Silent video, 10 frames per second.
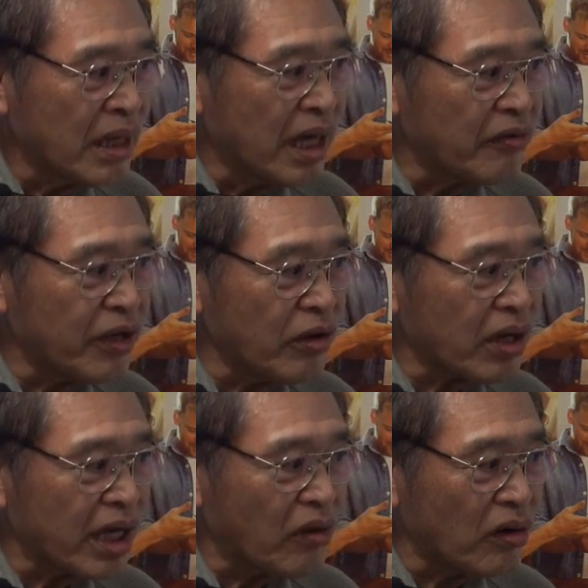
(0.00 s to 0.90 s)
If we
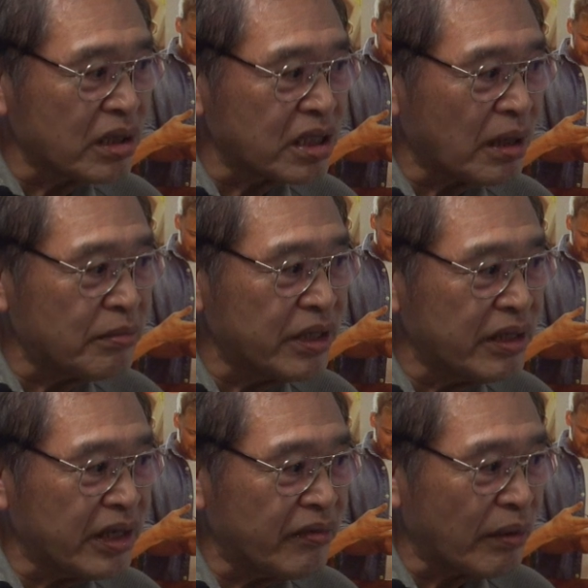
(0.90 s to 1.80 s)
look at all the
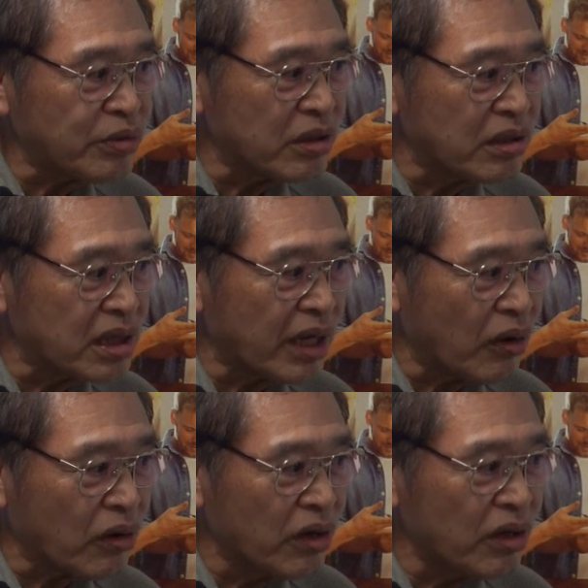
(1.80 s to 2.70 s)
submarine eruptions that
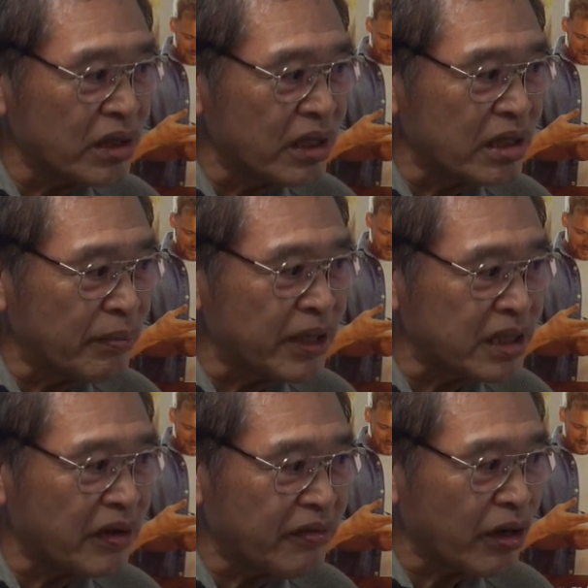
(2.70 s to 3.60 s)
occurred in the
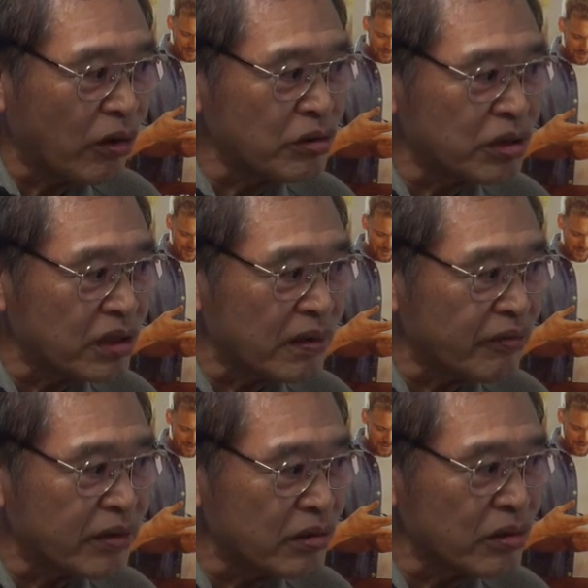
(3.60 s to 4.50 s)
Pacific Ocean
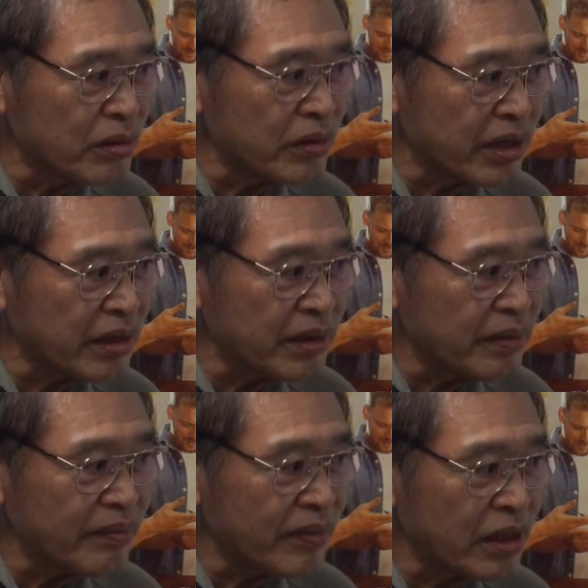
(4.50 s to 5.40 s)
during
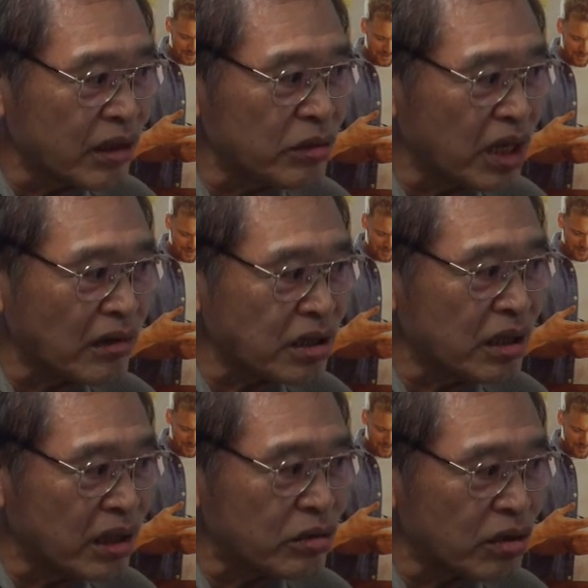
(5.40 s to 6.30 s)

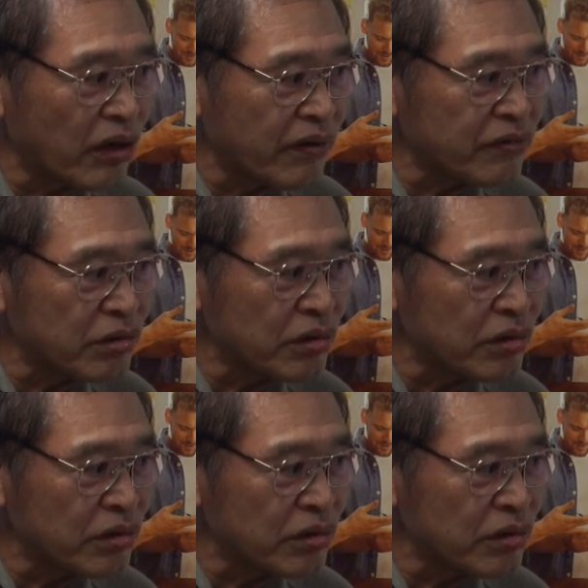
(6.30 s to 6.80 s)
2012 to